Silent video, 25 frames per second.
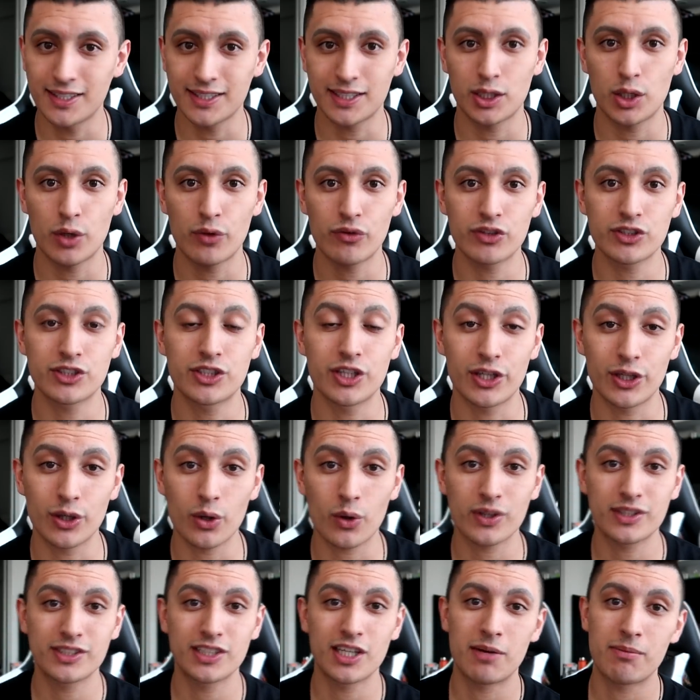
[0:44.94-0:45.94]
Let's get over to
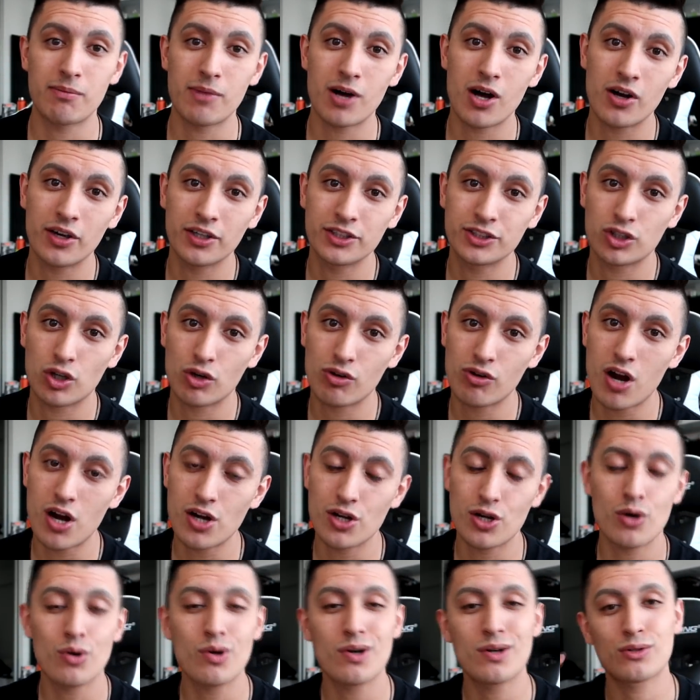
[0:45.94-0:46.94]
Yorkdale Mall in
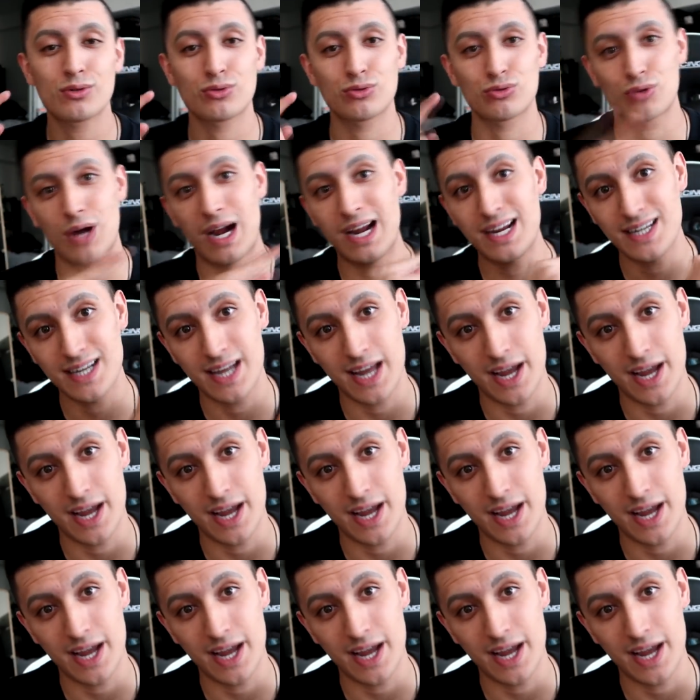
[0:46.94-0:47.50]
Toronto right